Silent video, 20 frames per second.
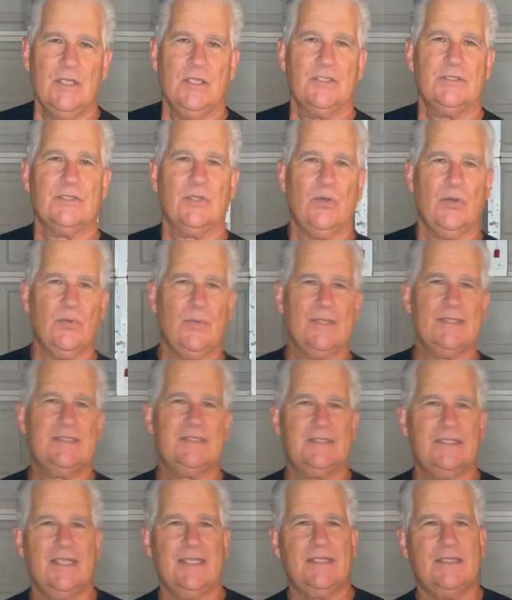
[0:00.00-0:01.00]
So
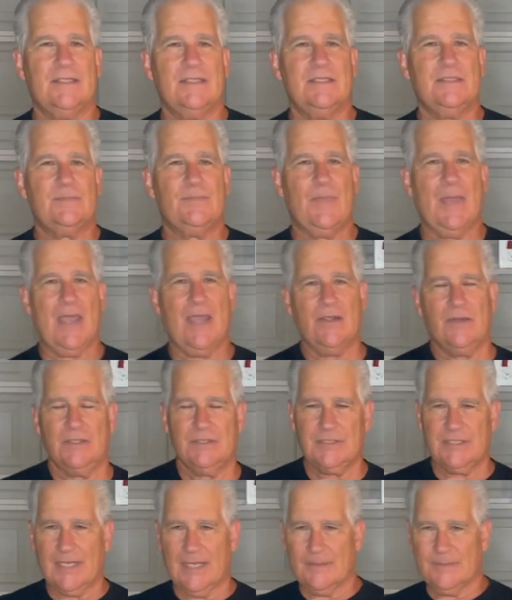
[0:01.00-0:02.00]
always think of these power
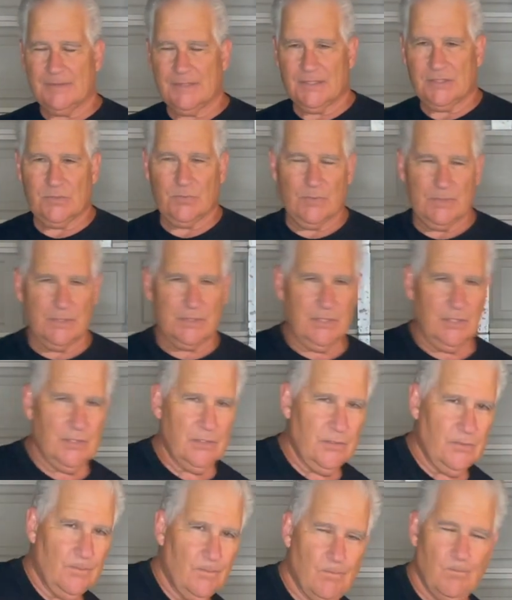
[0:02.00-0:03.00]
jabs, this one
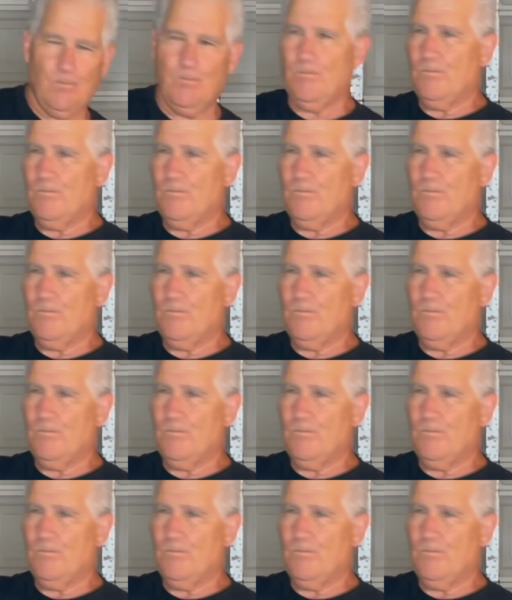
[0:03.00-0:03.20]
too,